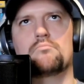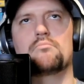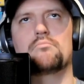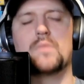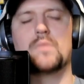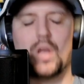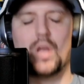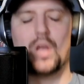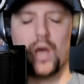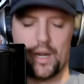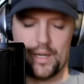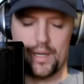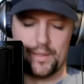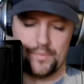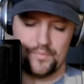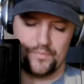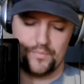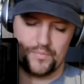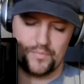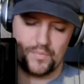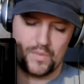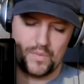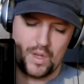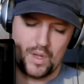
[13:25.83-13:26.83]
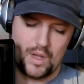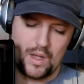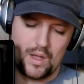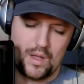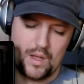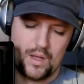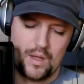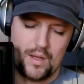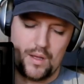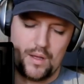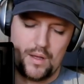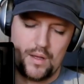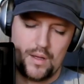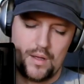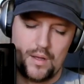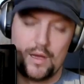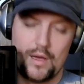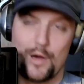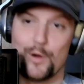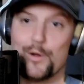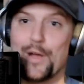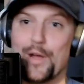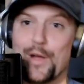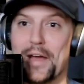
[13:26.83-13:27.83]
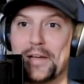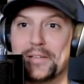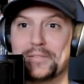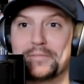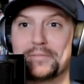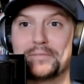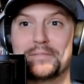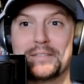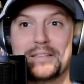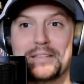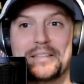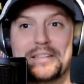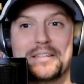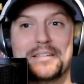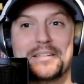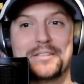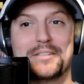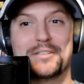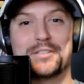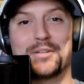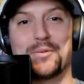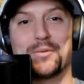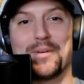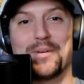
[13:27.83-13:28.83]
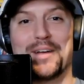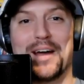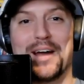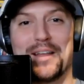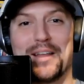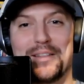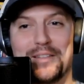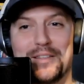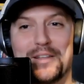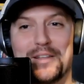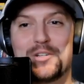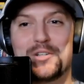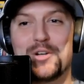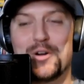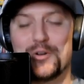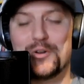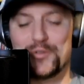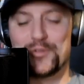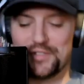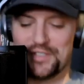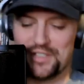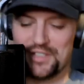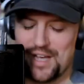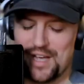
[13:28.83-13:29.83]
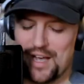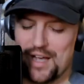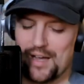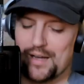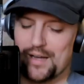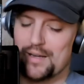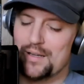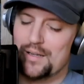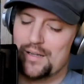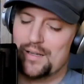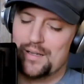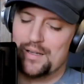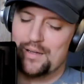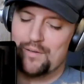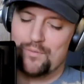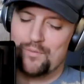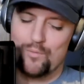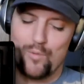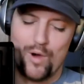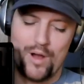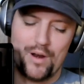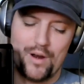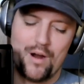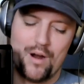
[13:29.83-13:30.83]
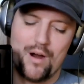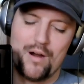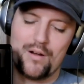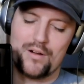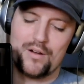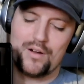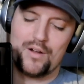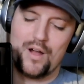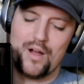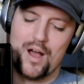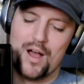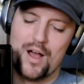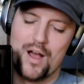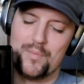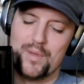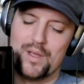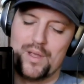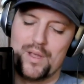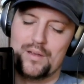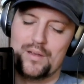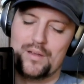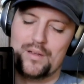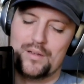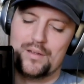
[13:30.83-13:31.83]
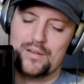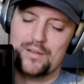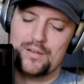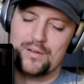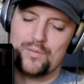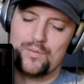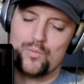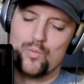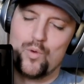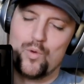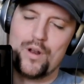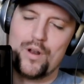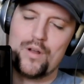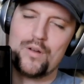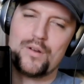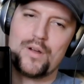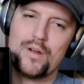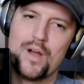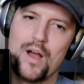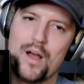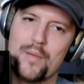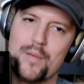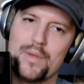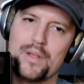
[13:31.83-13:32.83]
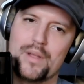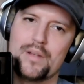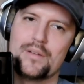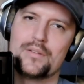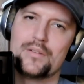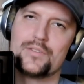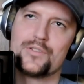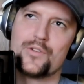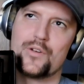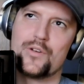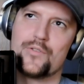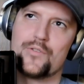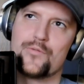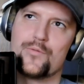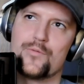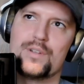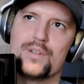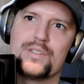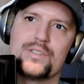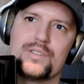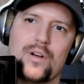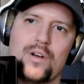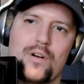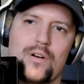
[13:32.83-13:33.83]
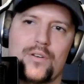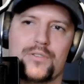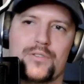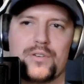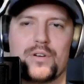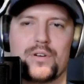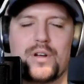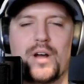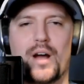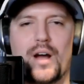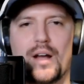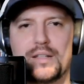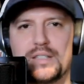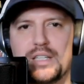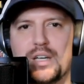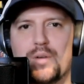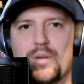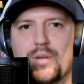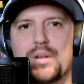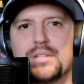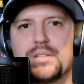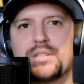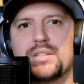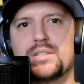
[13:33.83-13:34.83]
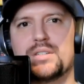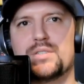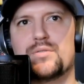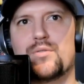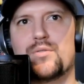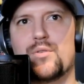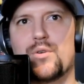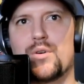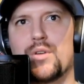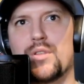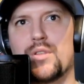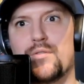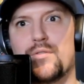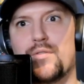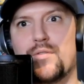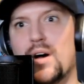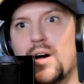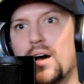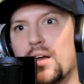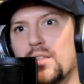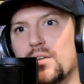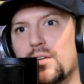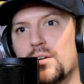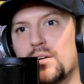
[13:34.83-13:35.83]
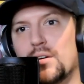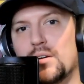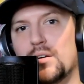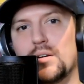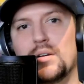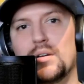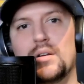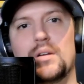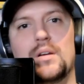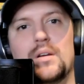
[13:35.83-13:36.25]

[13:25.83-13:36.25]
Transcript: Got it. Okay. So we got the children's side. Mm-hmm. What are common, what are common sort of results or consequences for the father,